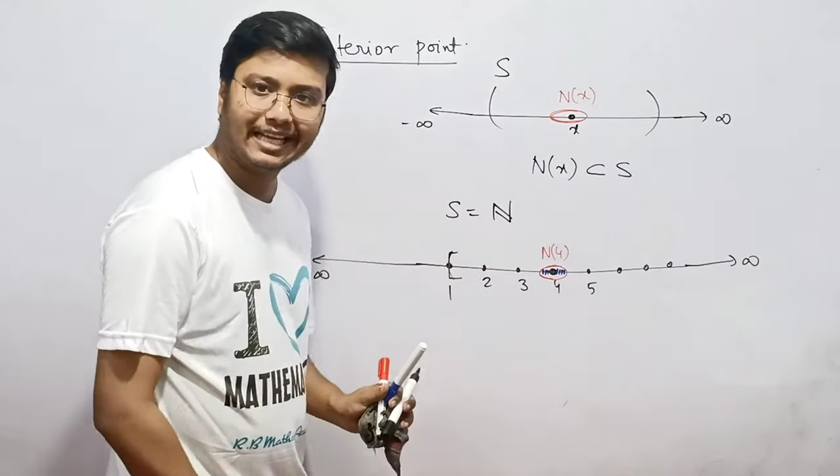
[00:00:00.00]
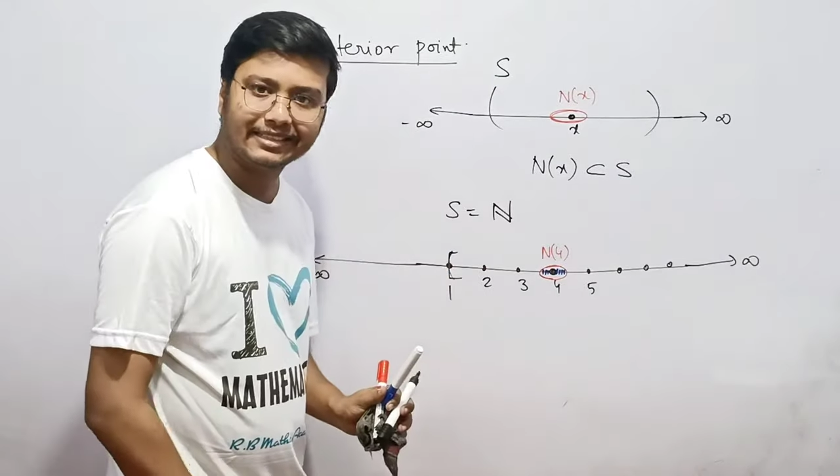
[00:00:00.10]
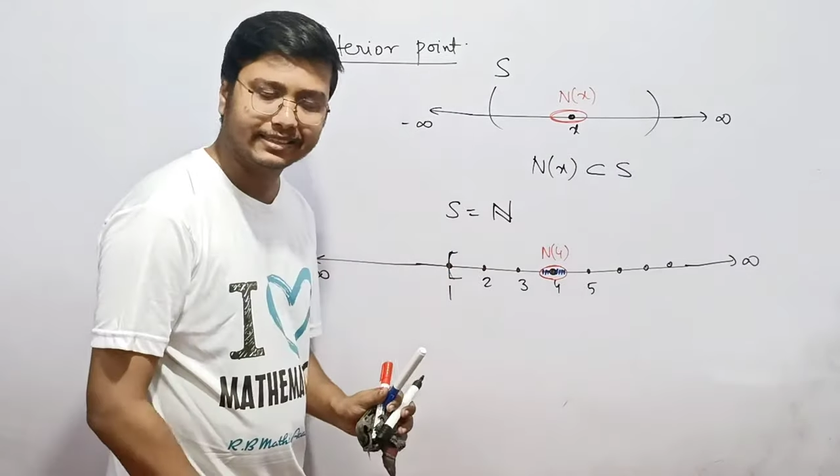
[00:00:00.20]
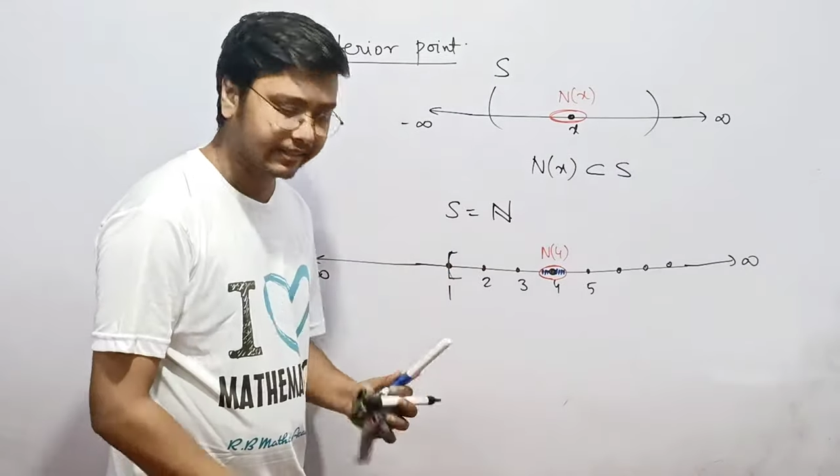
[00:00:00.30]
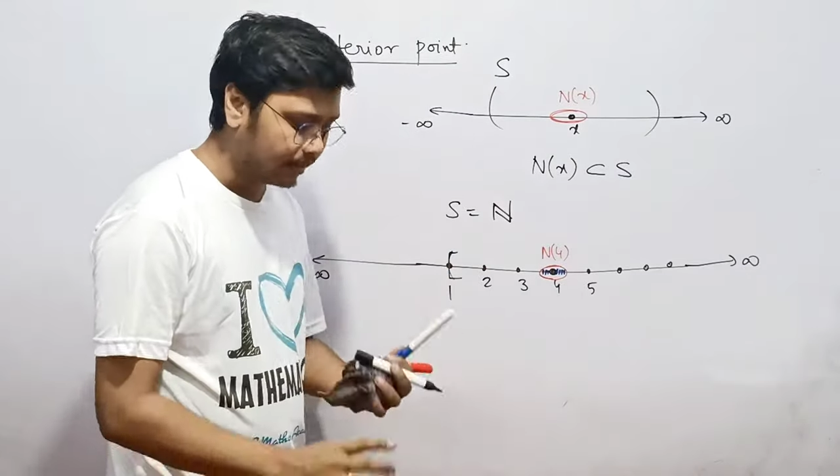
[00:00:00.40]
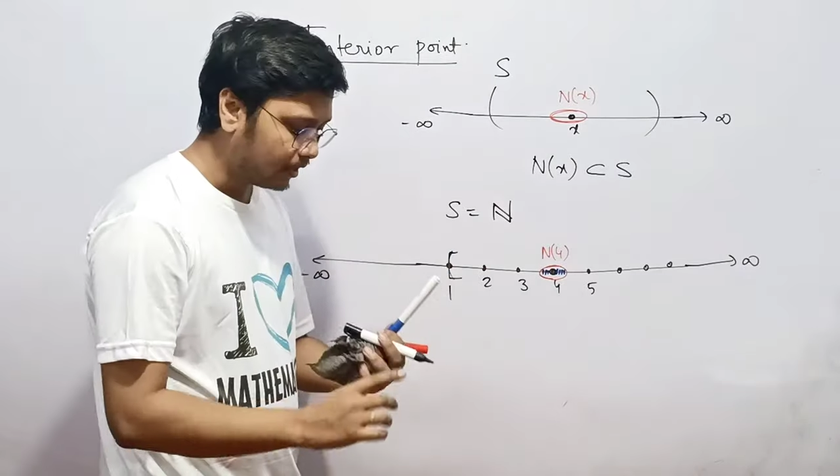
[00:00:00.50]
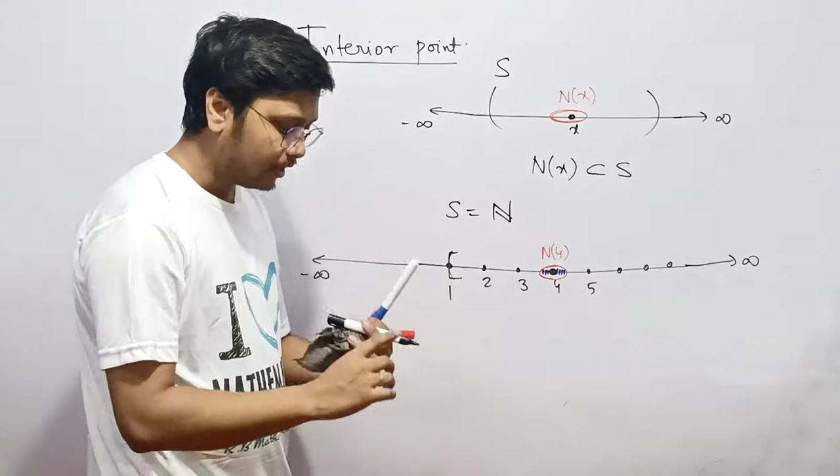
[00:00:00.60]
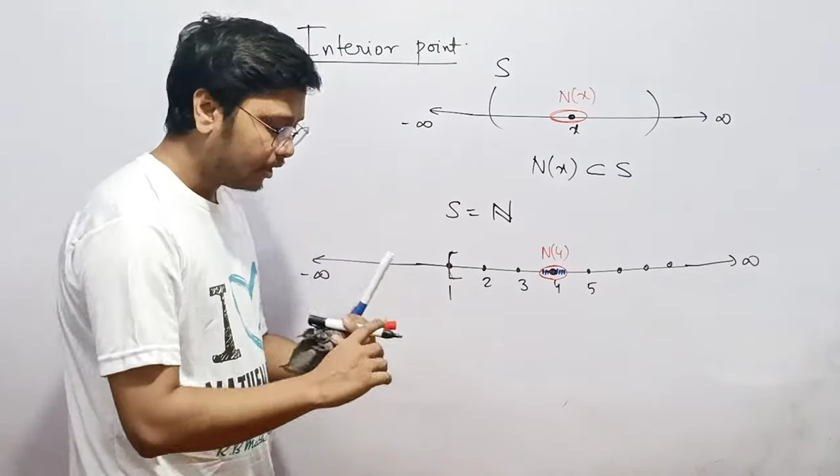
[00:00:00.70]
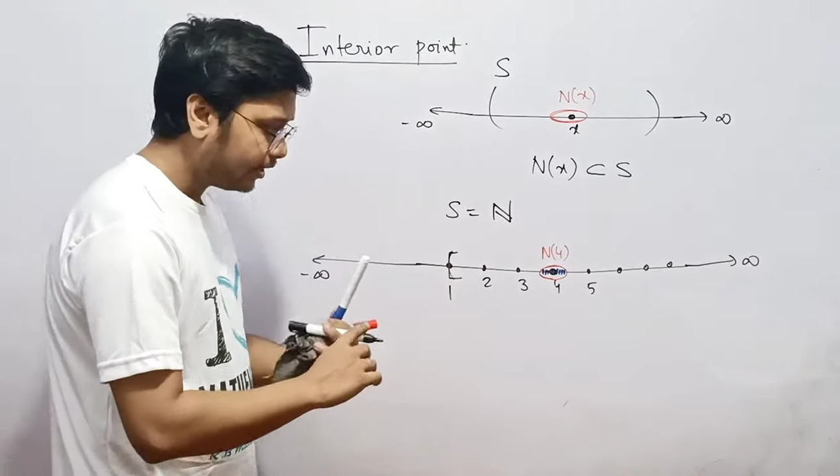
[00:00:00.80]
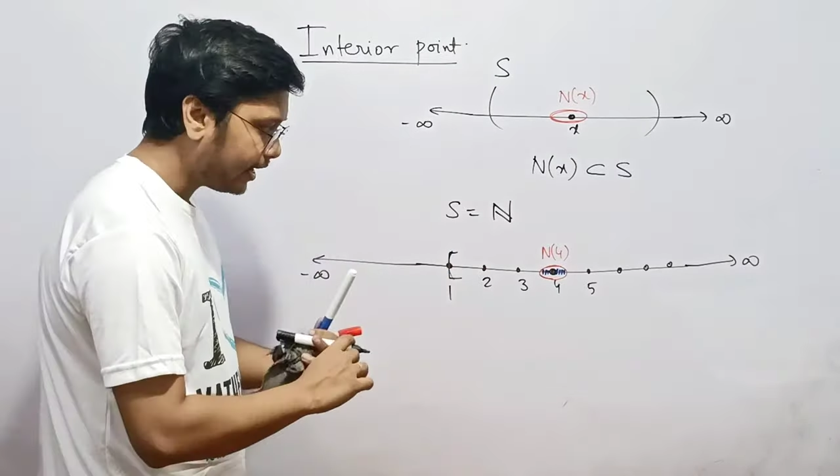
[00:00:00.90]
S,
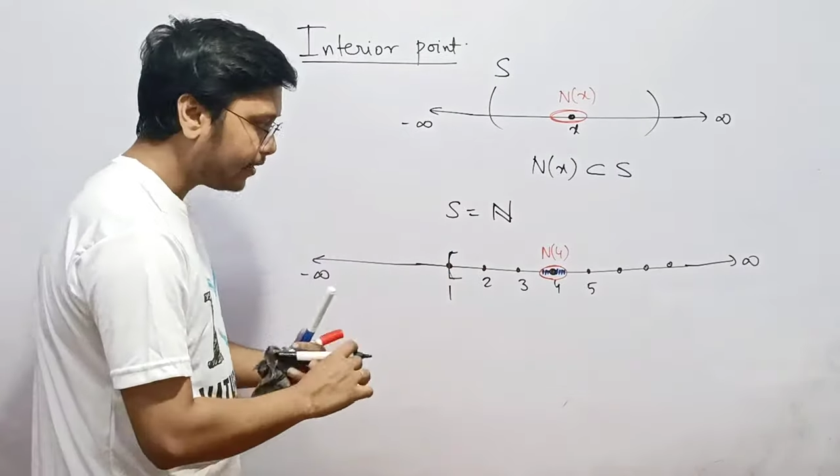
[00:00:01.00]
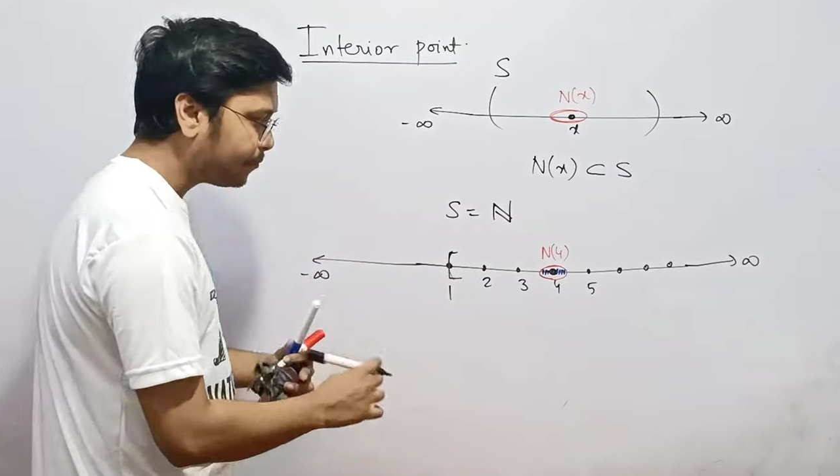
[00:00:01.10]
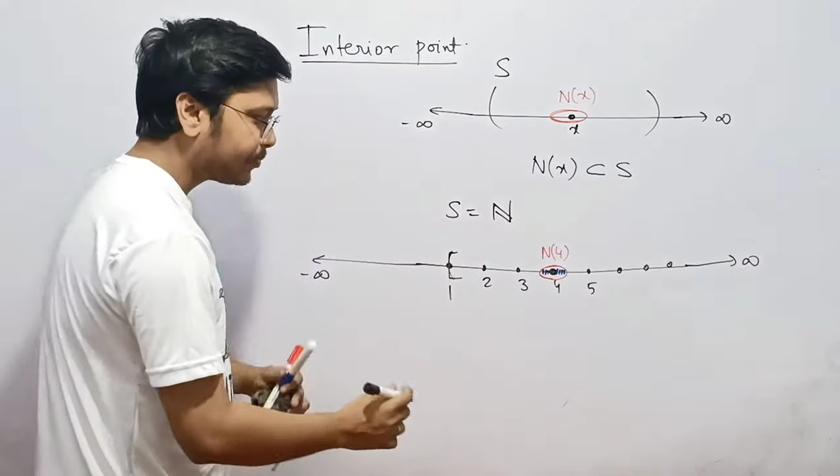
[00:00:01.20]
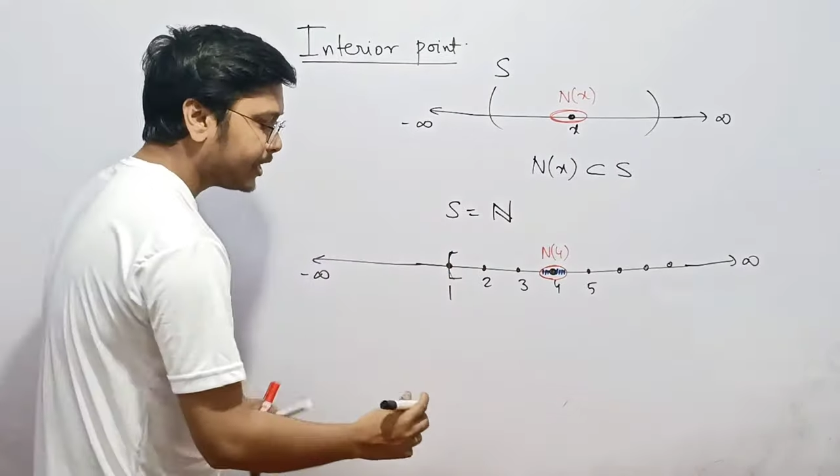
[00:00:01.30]
right?